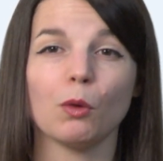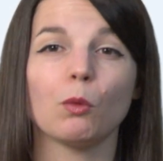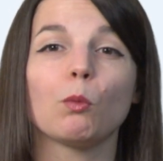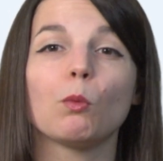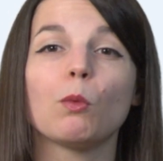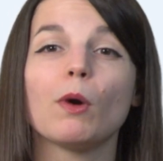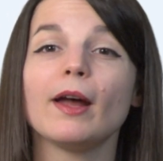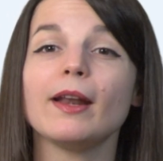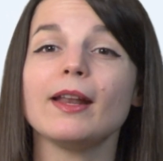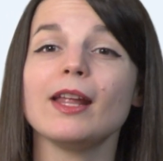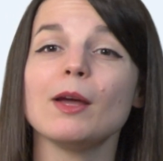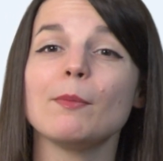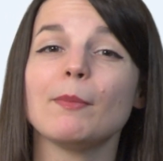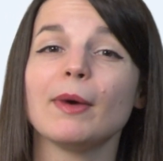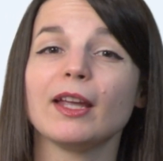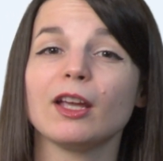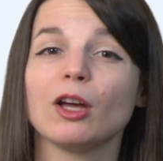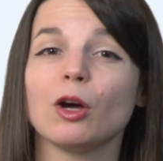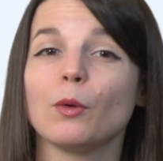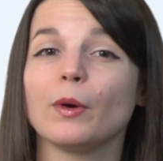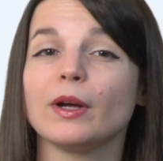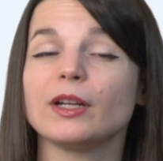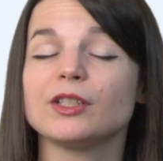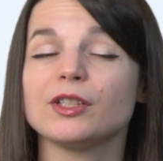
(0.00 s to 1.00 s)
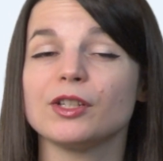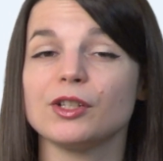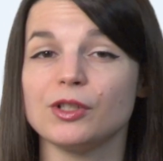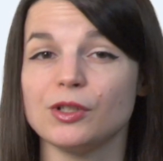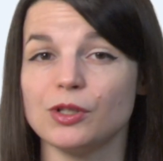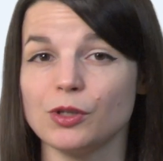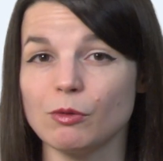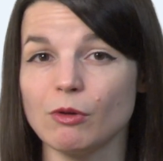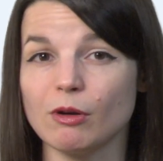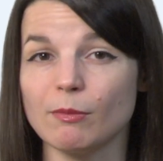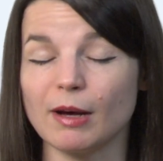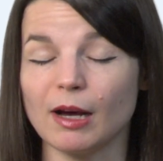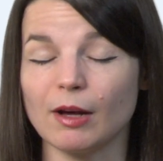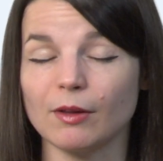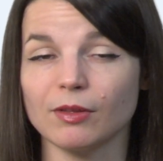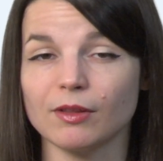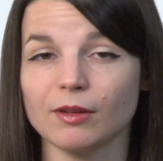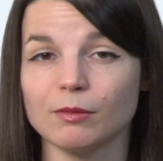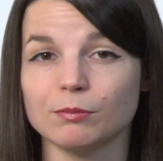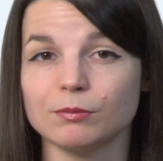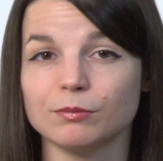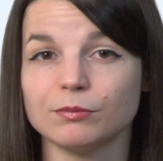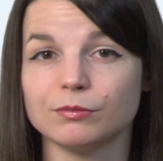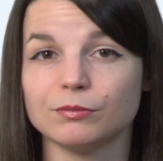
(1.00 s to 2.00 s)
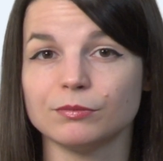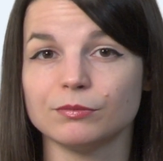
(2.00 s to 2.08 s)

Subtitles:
What am I going to do about them?